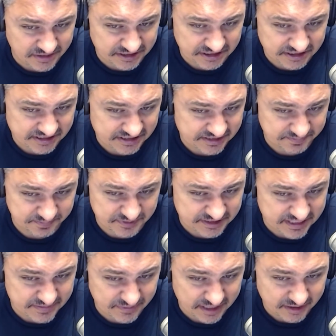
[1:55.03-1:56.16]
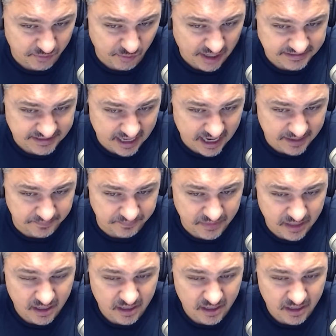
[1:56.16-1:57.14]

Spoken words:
it just seemed like the right time.